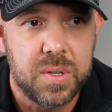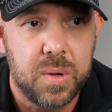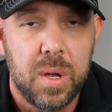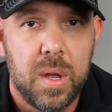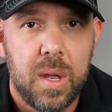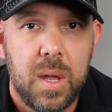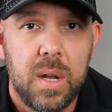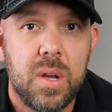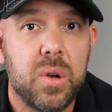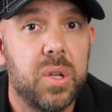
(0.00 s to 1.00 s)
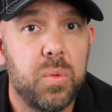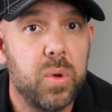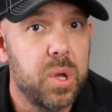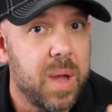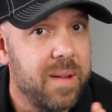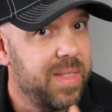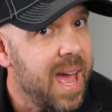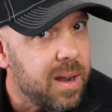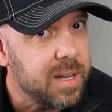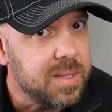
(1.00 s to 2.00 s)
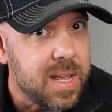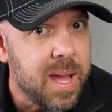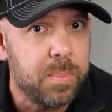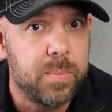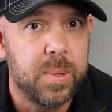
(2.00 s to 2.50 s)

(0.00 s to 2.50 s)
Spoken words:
So not only will you have that on tap,